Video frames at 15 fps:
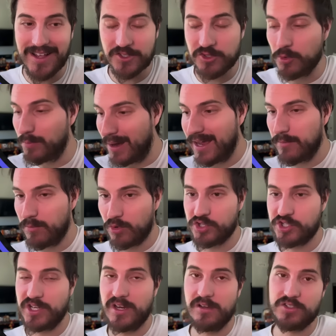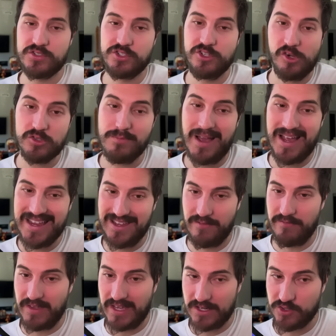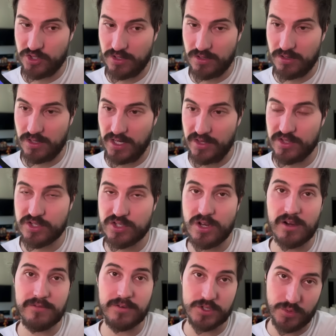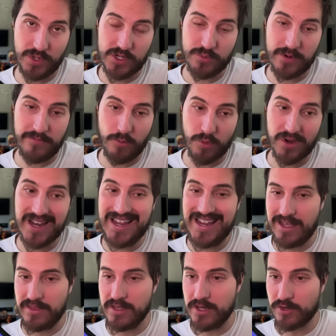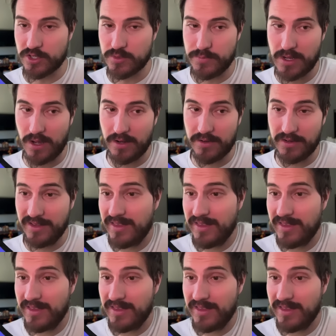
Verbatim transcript: to buy more shares shows my conviction in the stock for 2024 and the years beyond.